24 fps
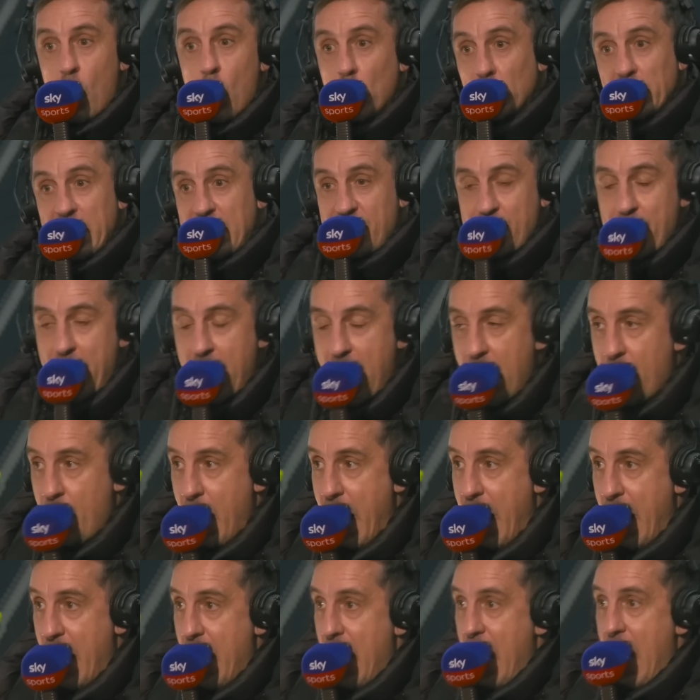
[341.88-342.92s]

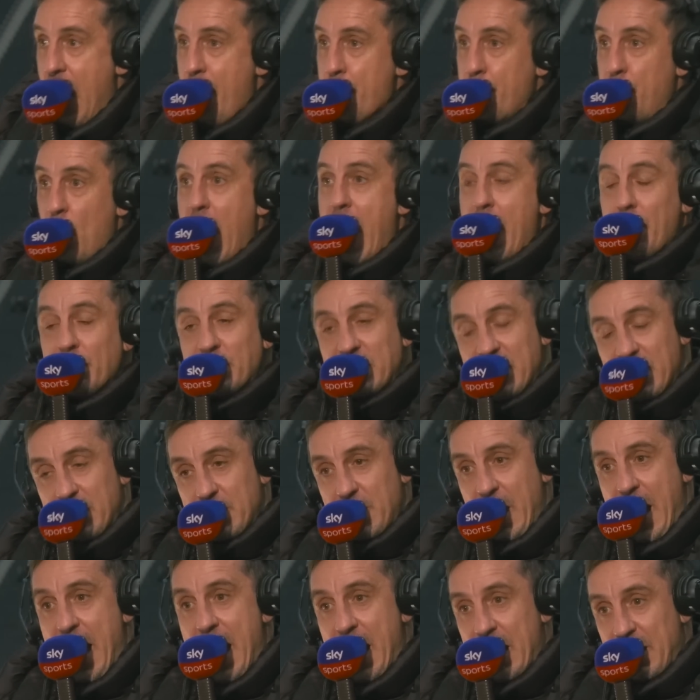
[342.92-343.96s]
But I'm
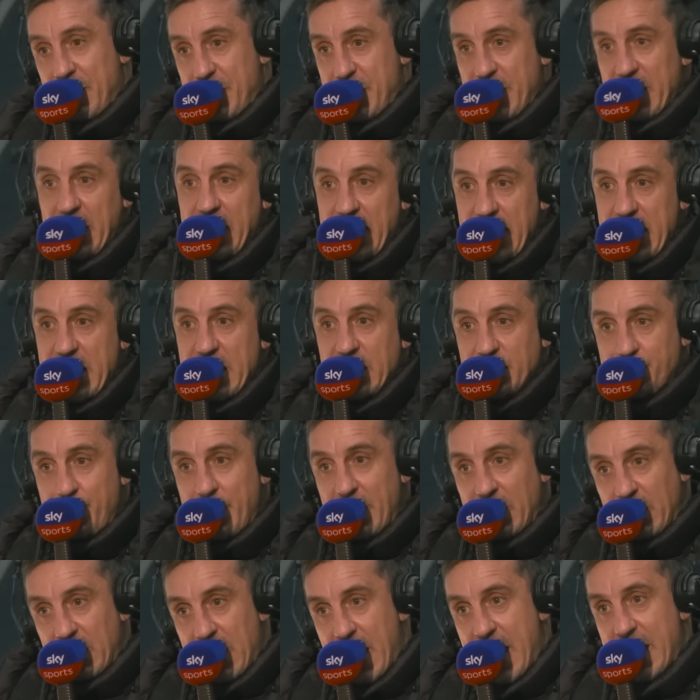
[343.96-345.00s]
telling you, I think he has
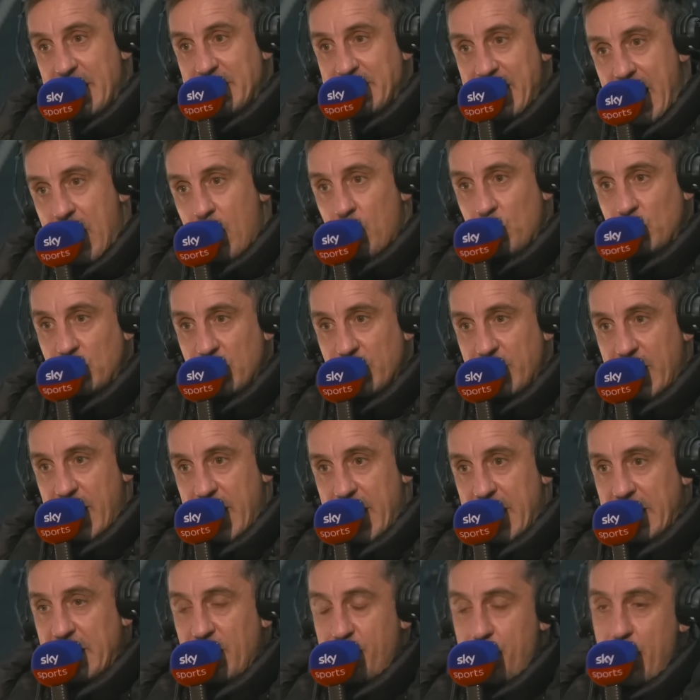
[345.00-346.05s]
been let down
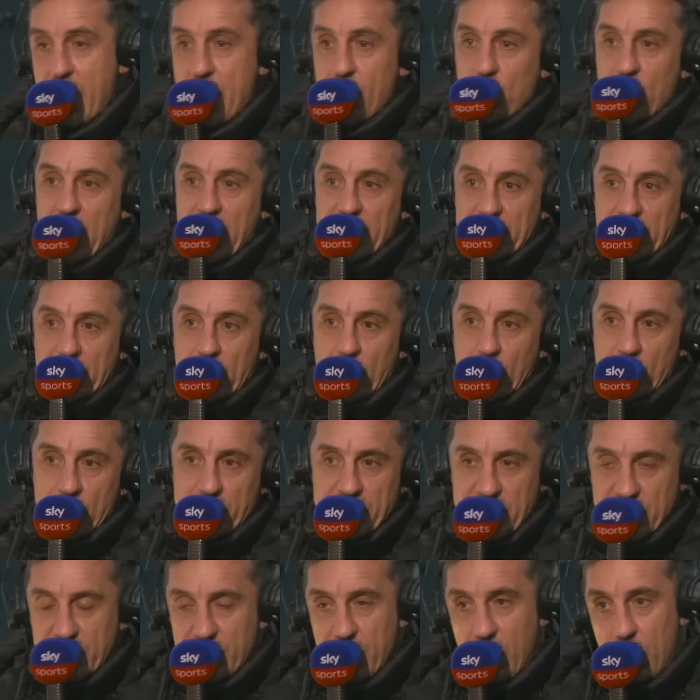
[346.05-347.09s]
today. And if Pep Guardiola and
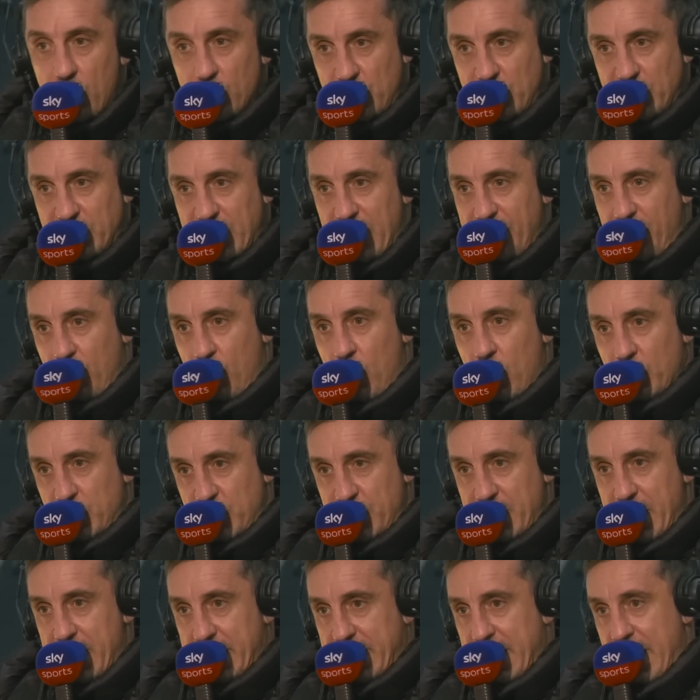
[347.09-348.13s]
his coaching staff are
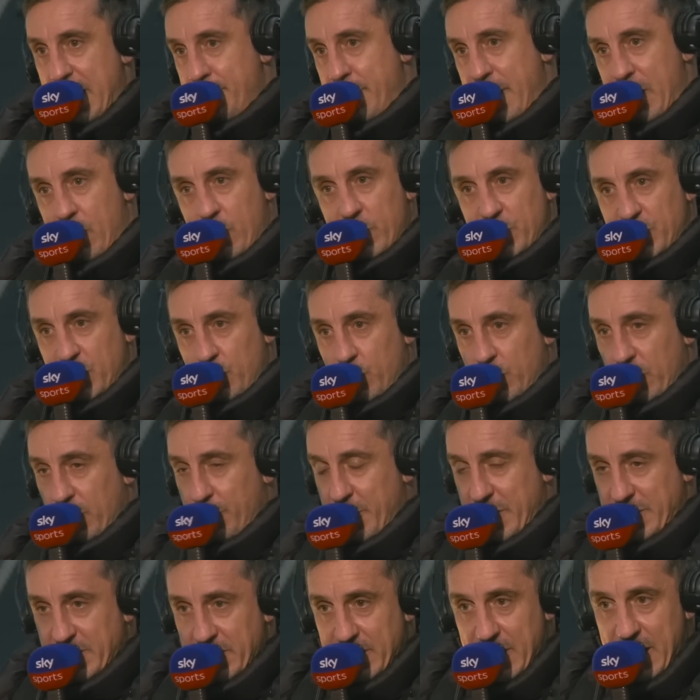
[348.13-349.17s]
watching that game back, which they will
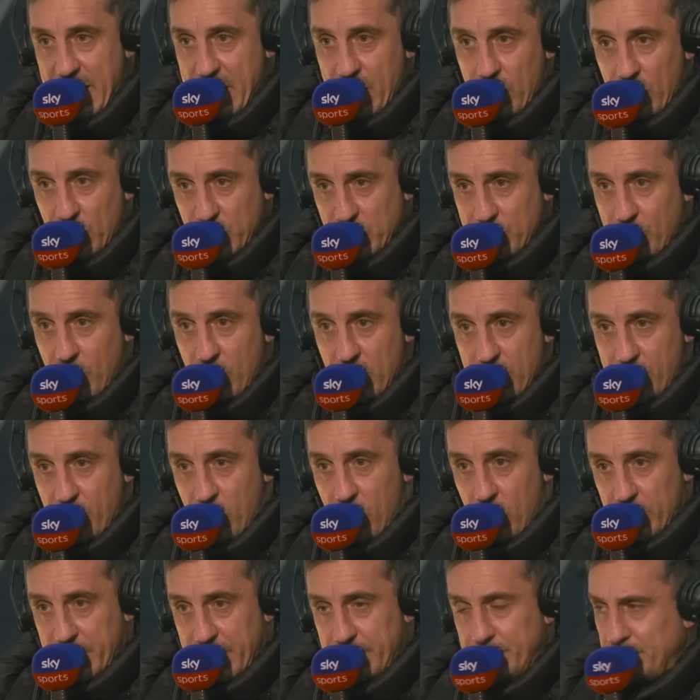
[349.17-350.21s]
be tonight or tomorrow
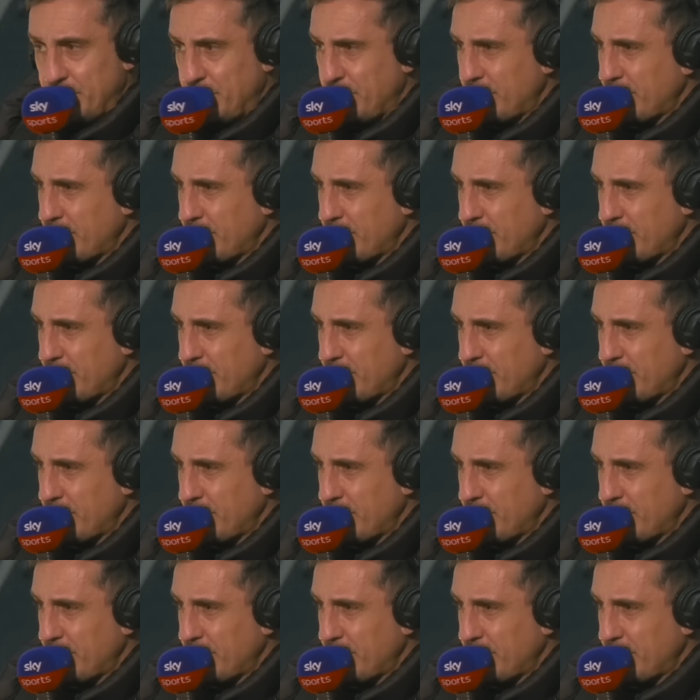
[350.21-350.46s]
morning,